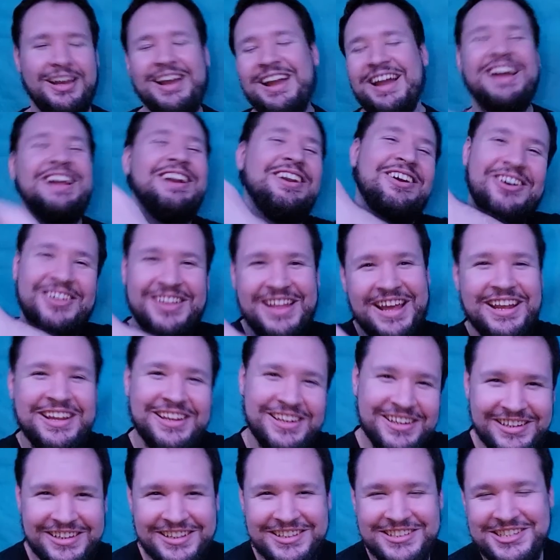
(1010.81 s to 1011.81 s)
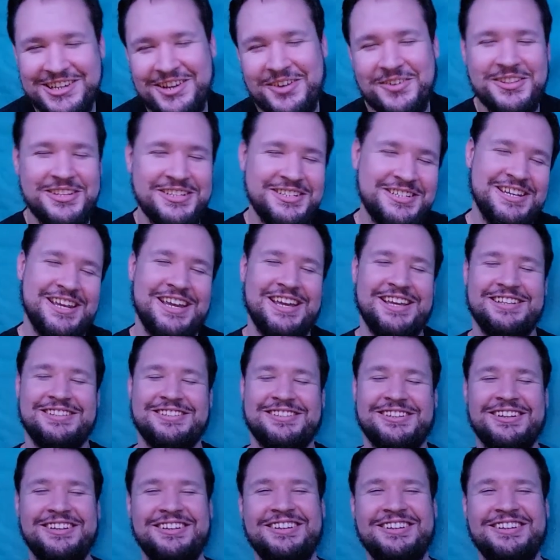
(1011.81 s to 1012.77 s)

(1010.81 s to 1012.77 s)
and all that good get jiggy with the jazz.